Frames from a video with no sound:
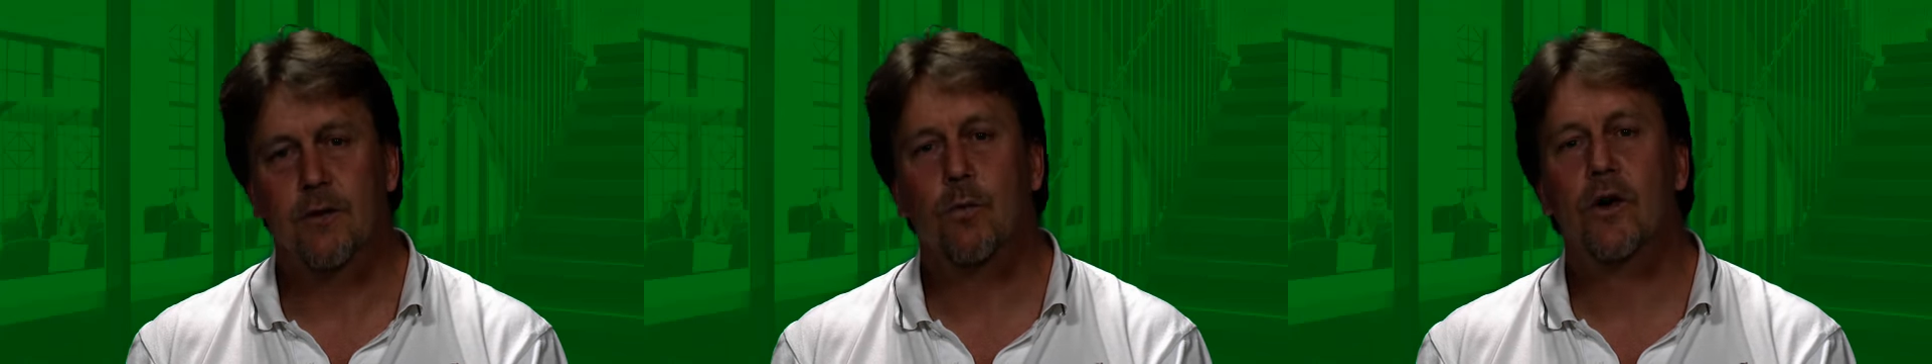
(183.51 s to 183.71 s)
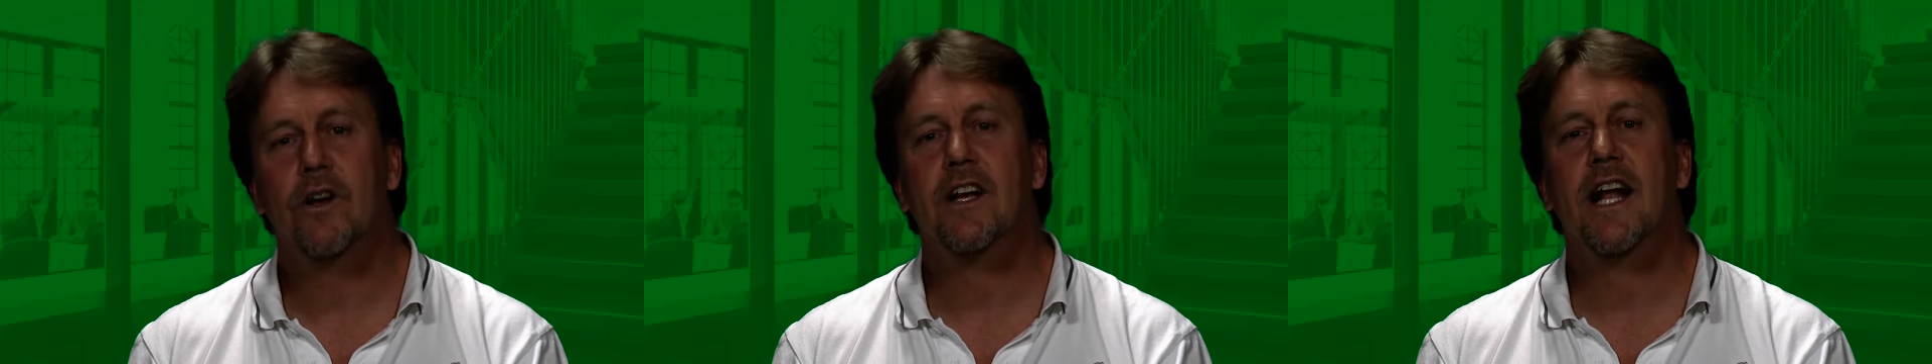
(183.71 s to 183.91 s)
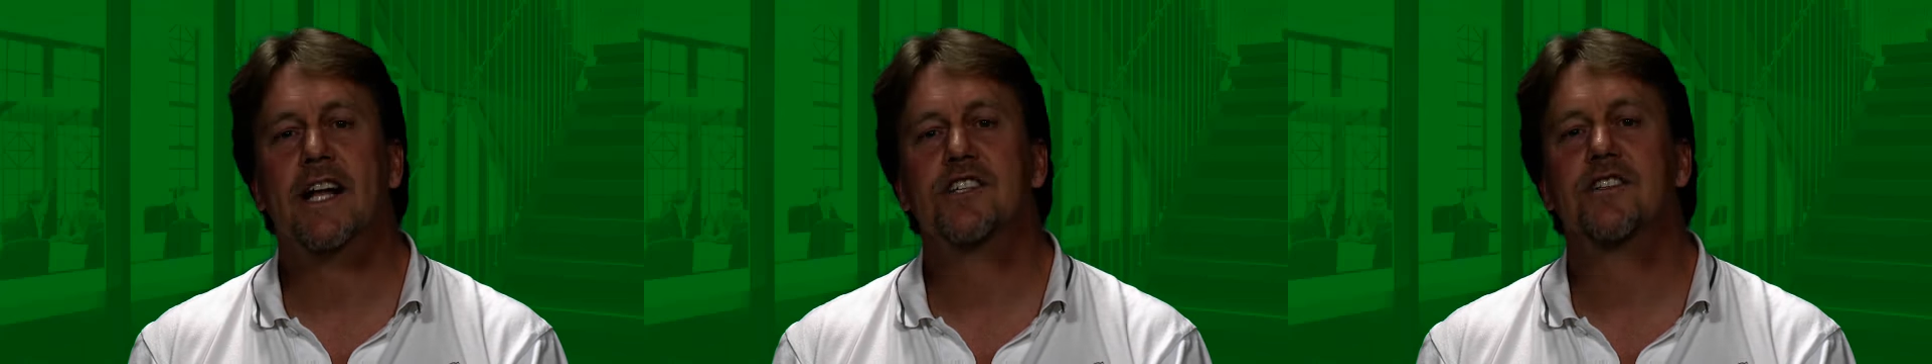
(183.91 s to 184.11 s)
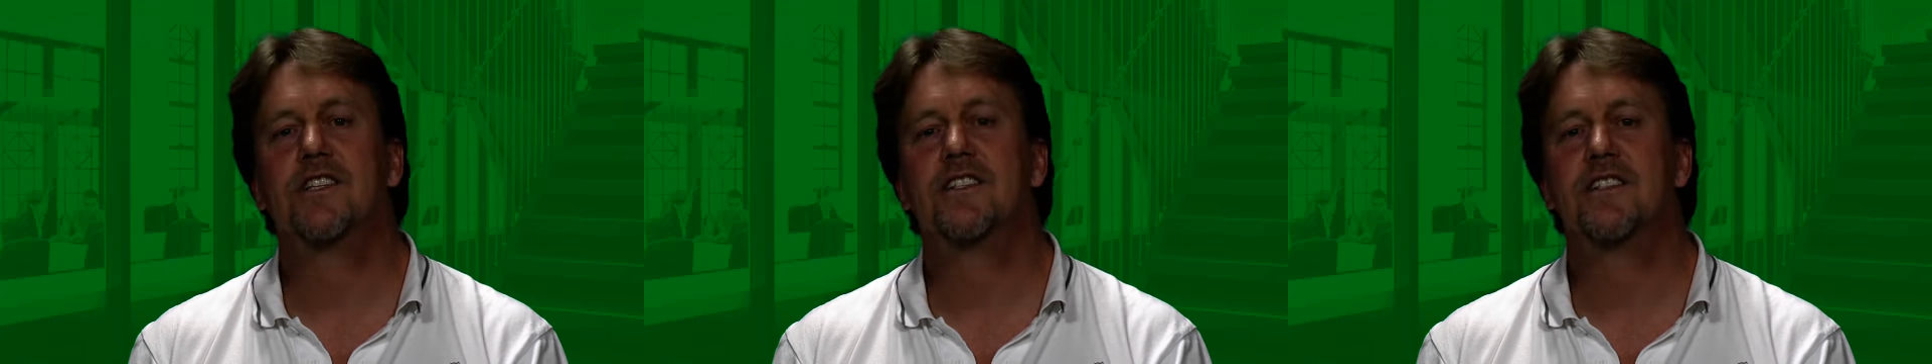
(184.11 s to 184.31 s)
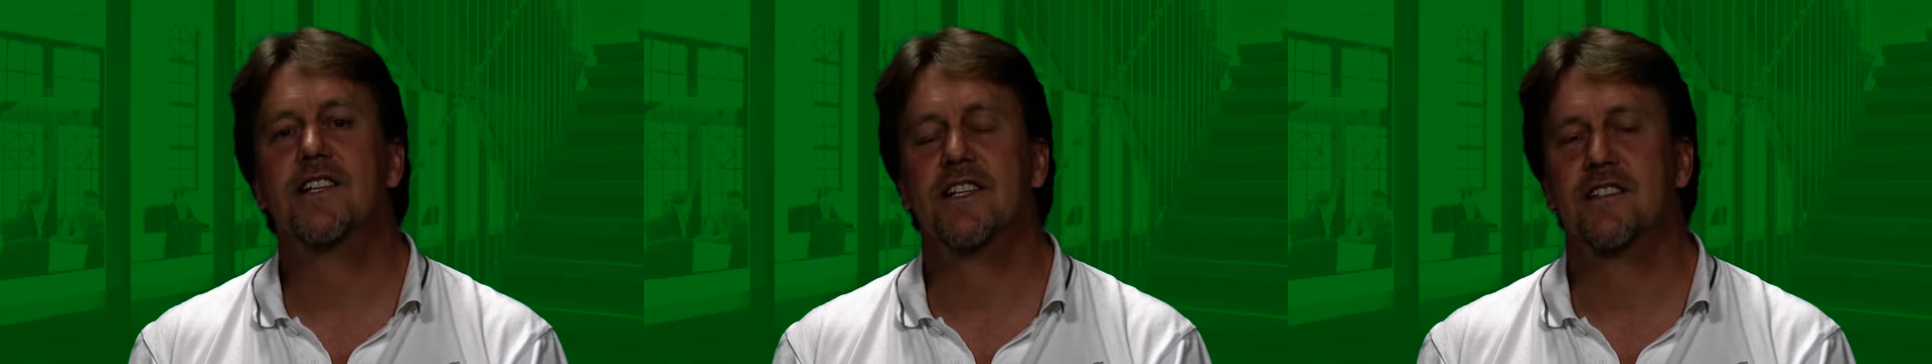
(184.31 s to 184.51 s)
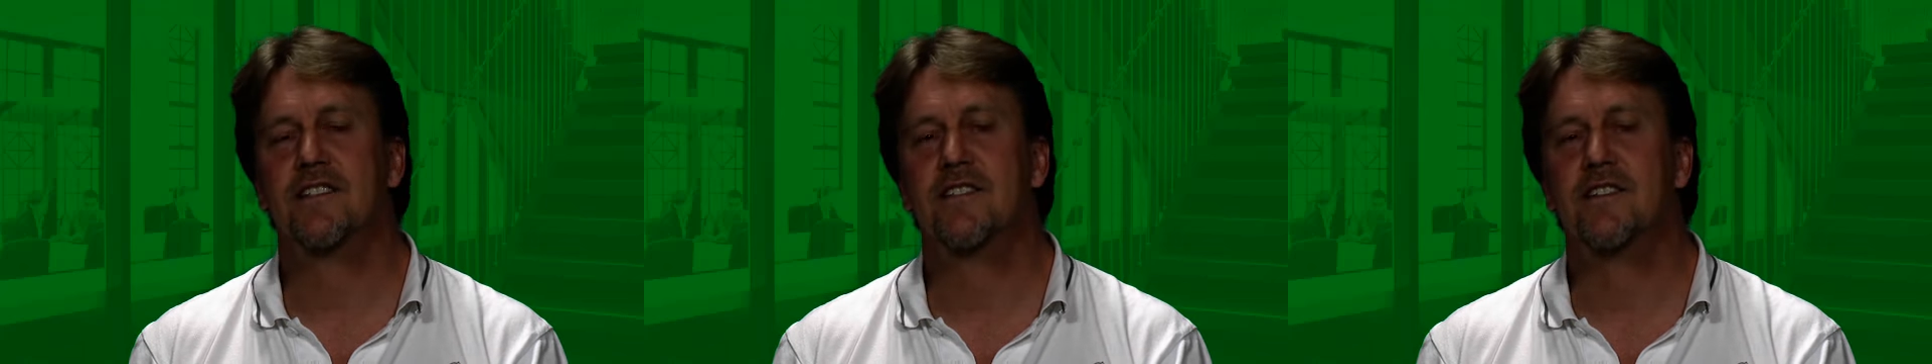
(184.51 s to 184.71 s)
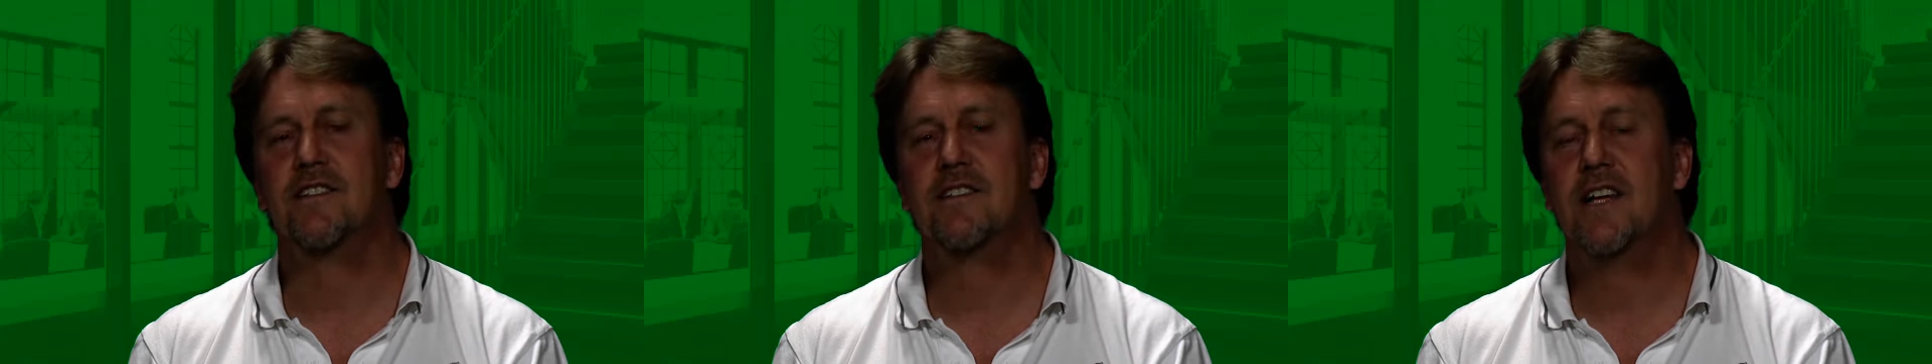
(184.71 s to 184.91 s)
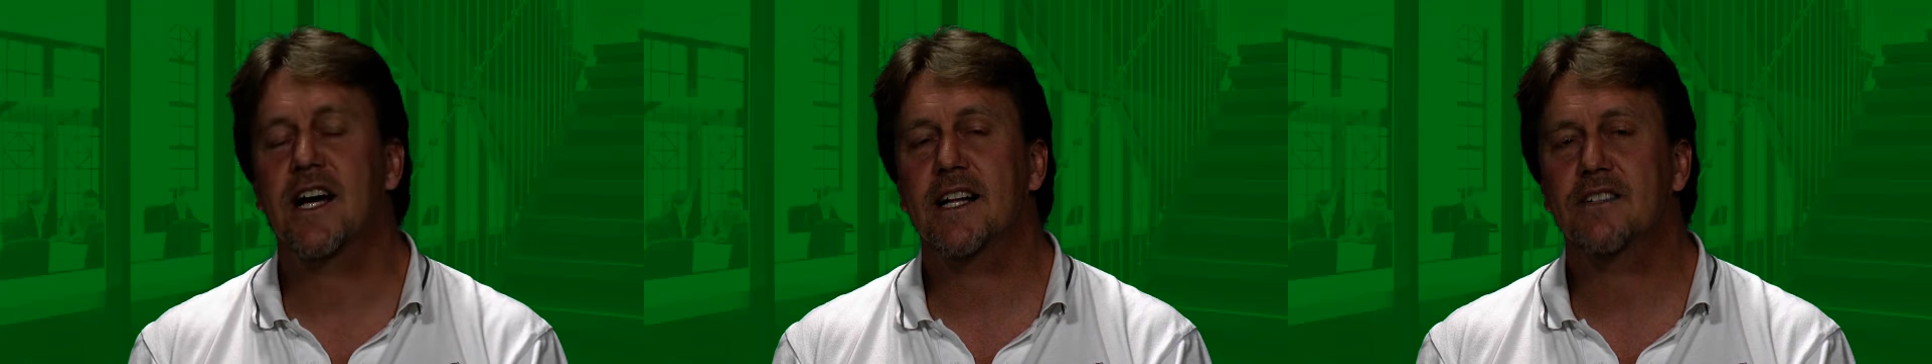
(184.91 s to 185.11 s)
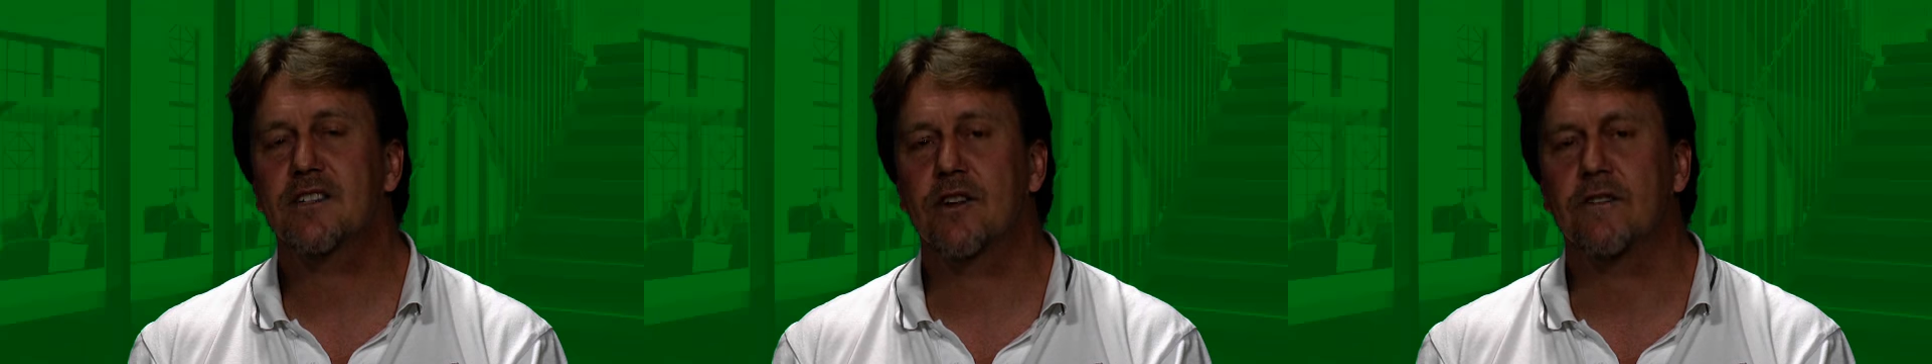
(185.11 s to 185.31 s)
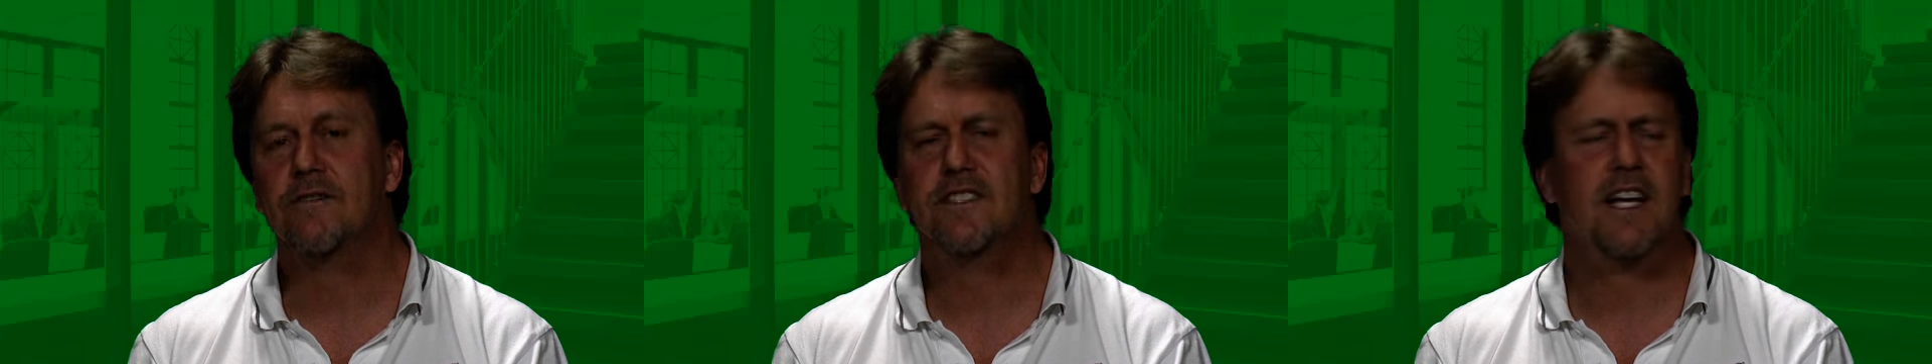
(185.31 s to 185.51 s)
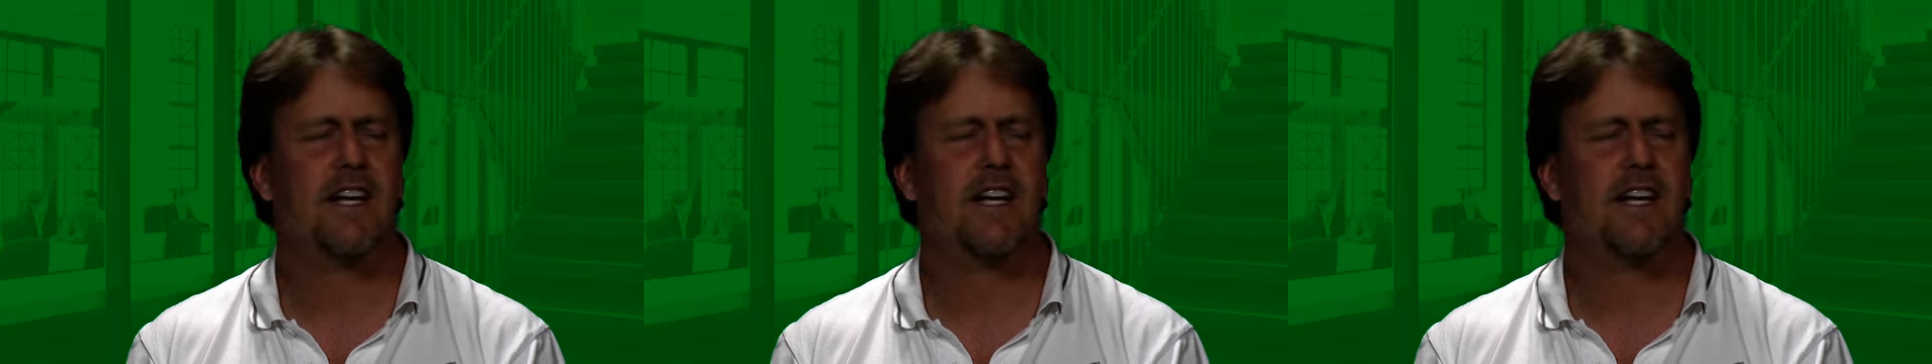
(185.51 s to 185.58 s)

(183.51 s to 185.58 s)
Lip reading: And what it actually says is it starts off,